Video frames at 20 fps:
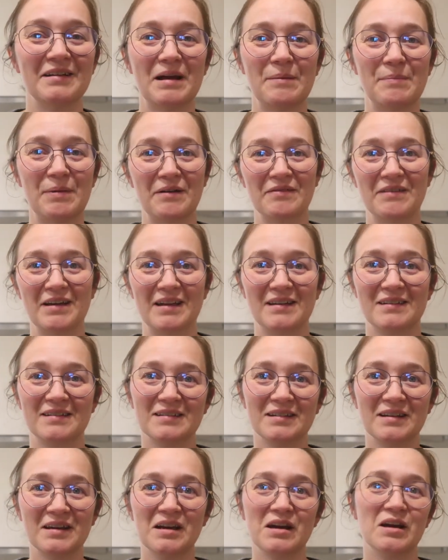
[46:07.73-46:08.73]
about that
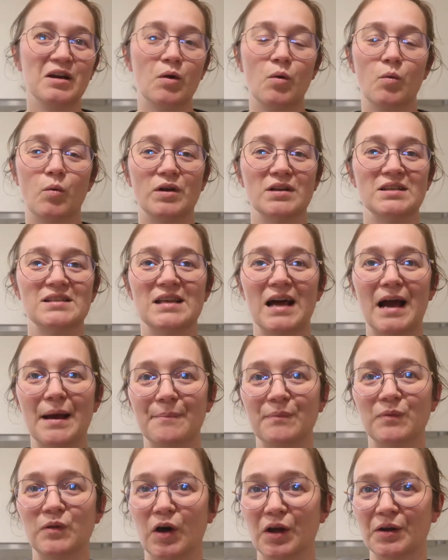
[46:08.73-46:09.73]
once
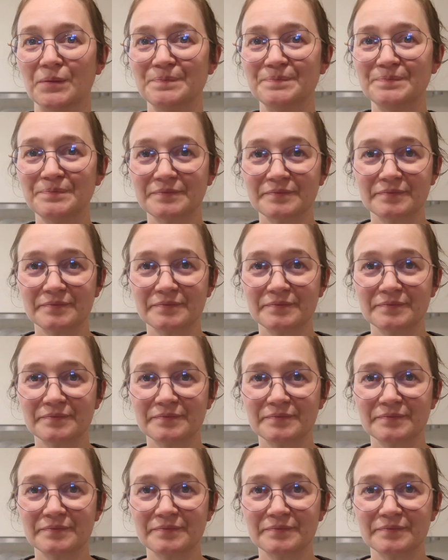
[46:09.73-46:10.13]
I'm done.